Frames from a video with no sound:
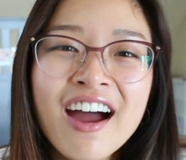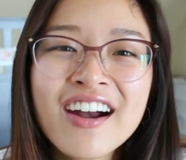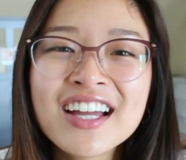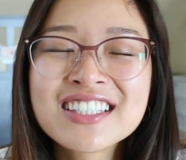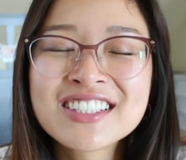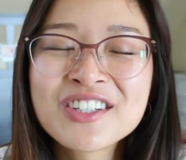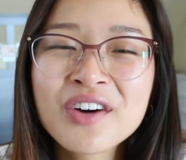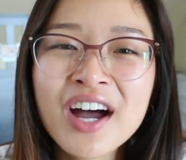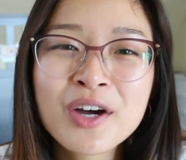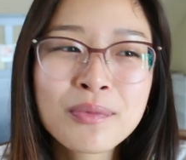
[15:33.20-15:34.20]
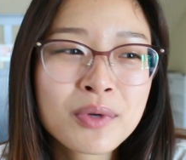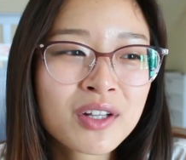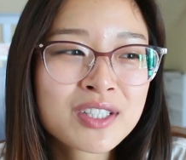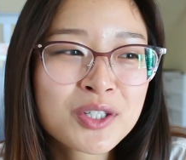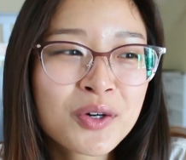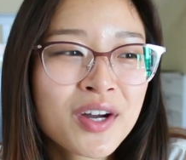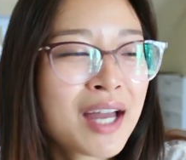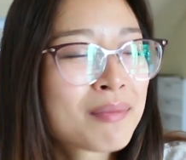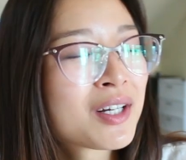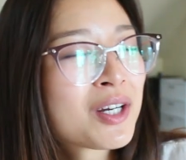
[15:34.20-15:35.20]
Alright, so I hope you all enjoy.
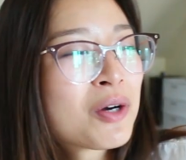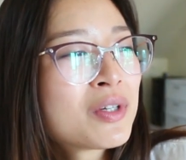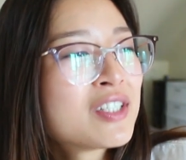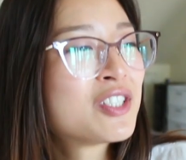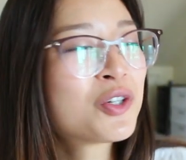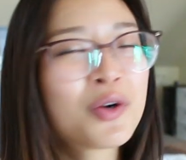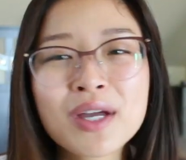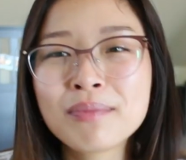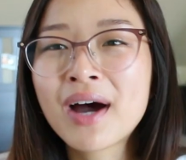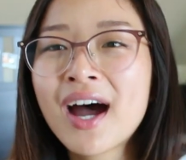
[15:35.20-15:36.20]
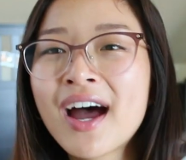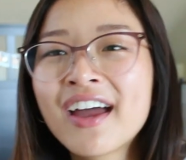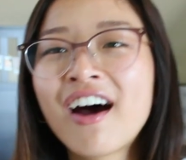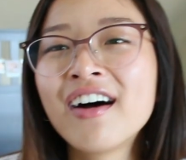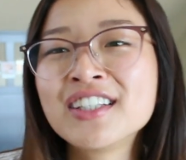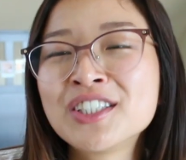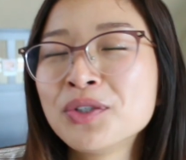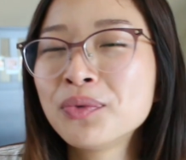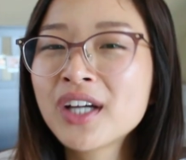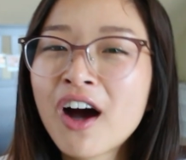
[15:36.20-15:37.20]
I'm gonna go enjoy my
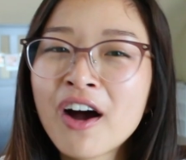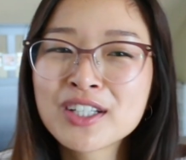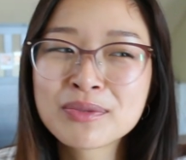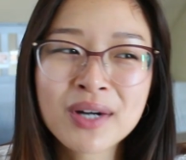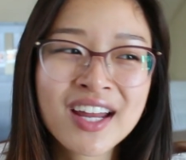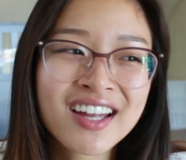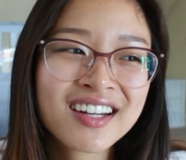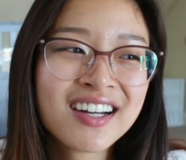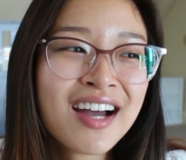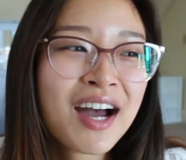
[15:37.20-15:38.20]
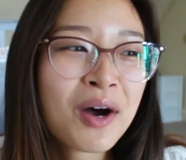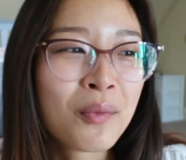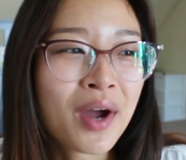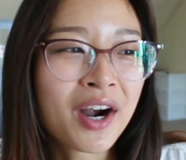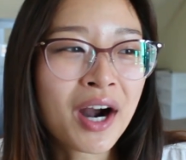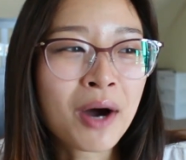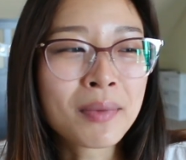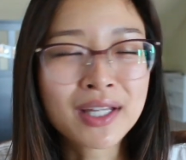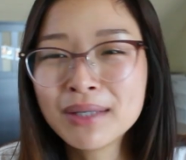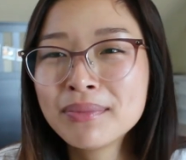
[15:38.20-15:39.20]
two week August break where I'll
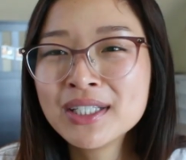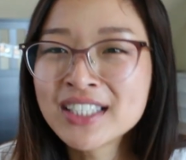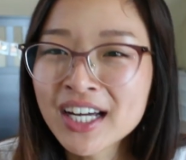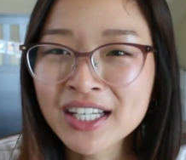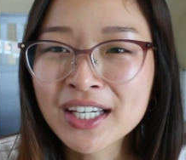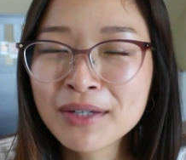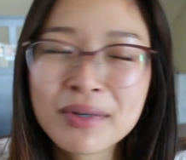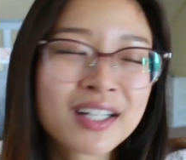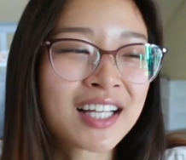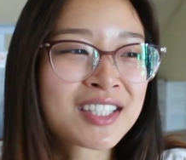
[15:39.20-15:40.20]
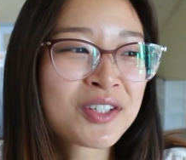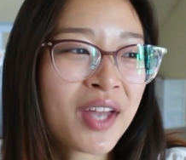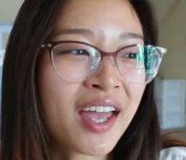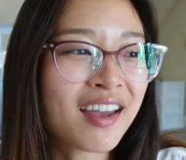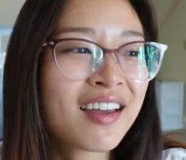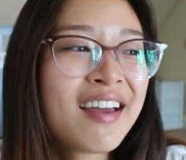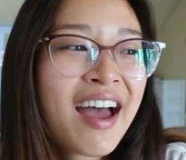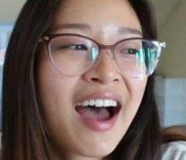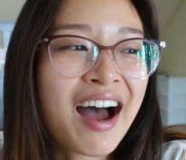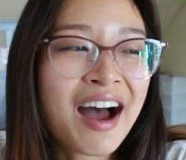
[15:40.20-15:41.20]
mainly be studying, but that's okay
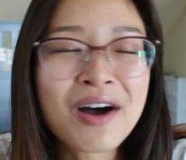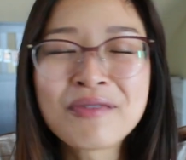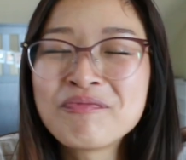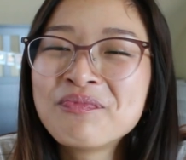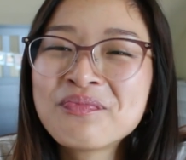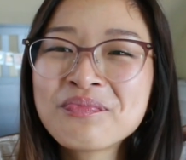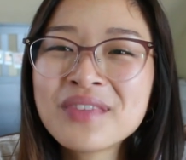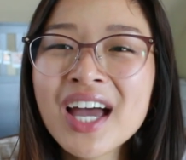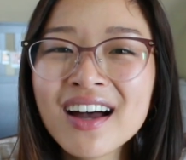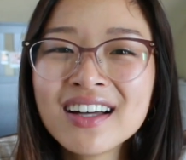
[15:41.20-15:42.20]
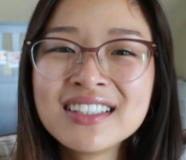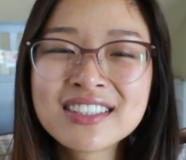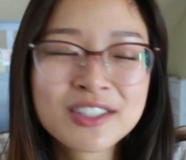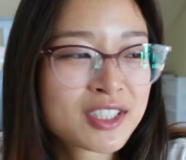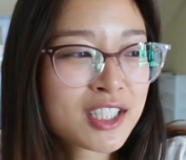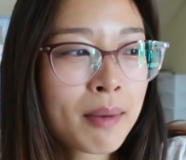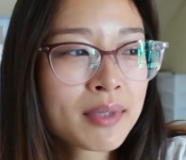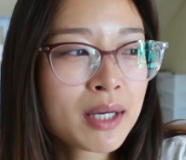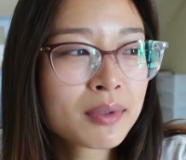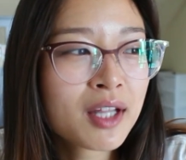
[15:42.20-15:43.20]
um, yeah, so just
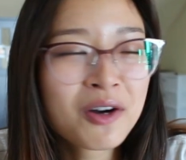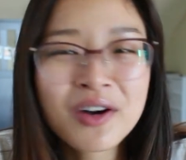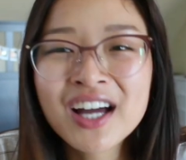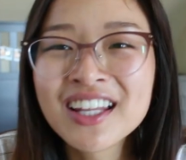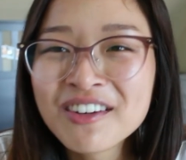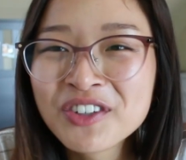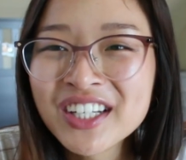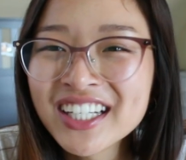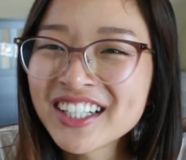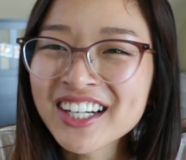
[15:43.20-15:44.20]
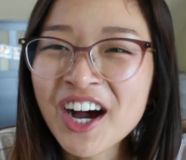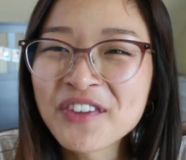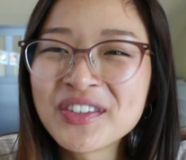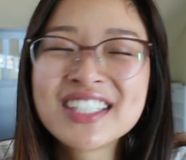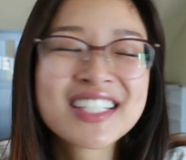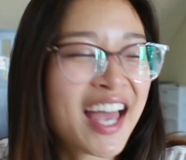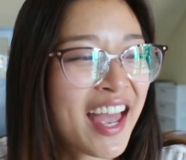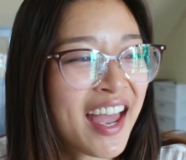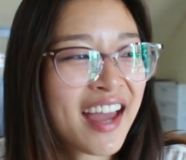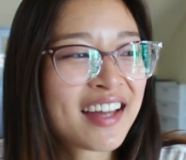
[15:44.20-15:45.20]
comment down below. I love reading your comments
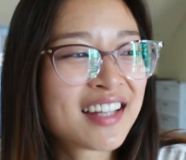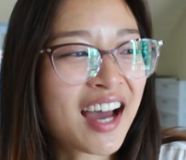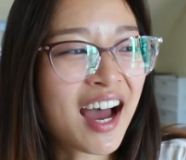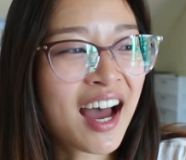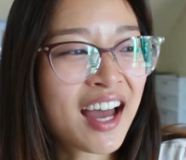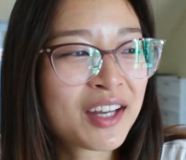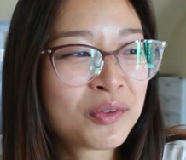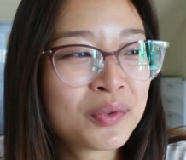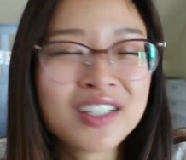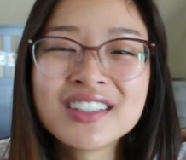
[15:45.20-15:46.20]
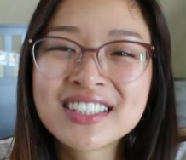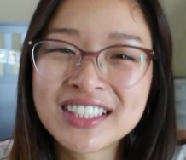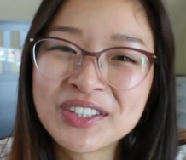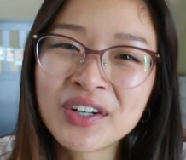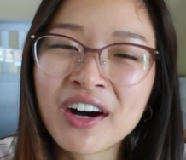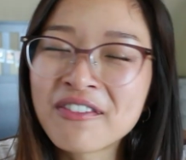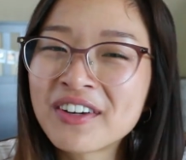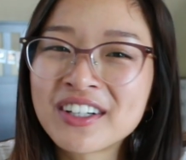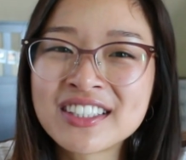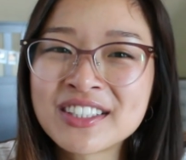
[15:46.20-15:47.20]
and I will see you all
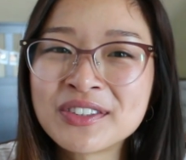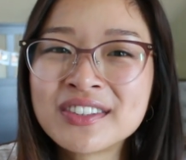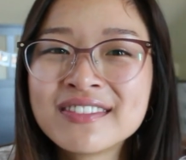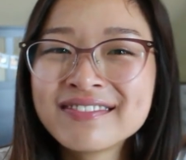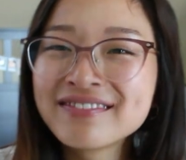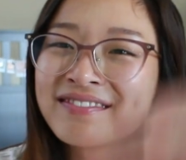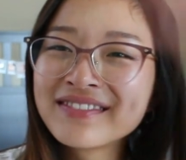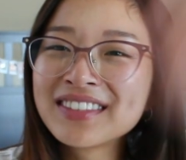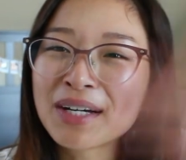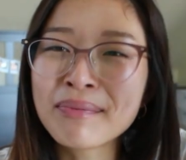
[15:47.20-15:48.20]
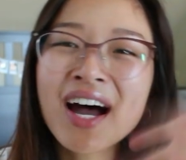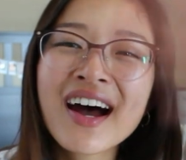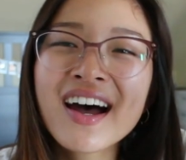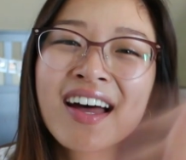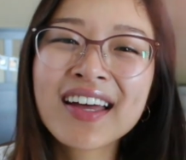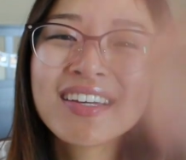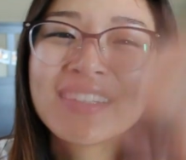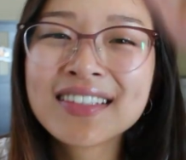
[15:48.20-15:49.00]
very soon. Goodbye!